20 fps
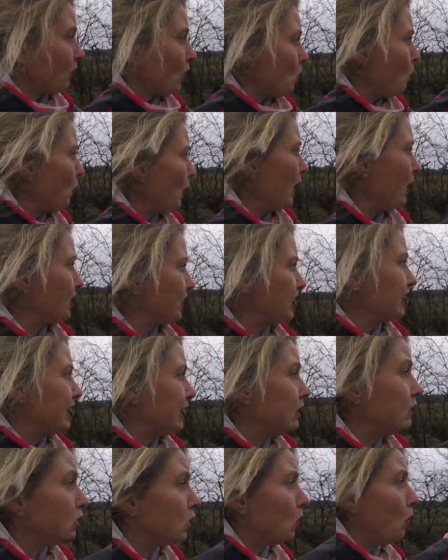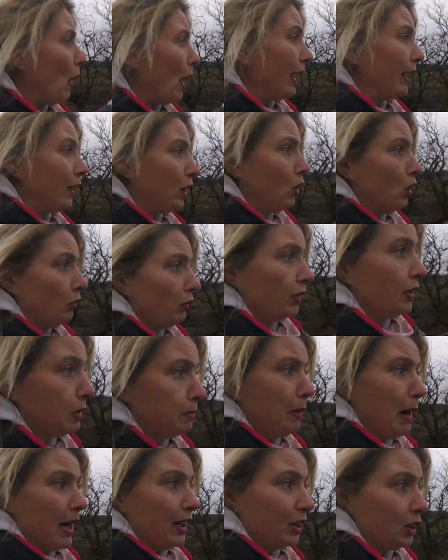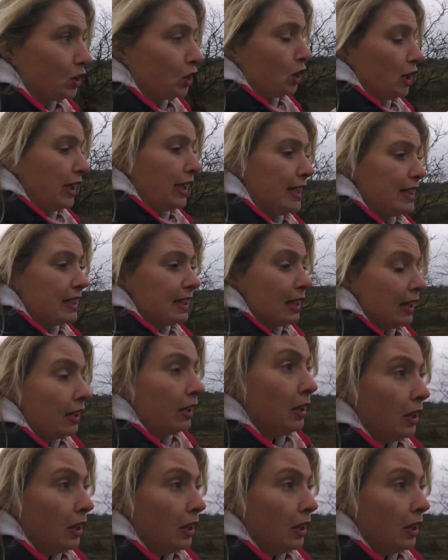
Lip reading: We are still quite covered by the trees.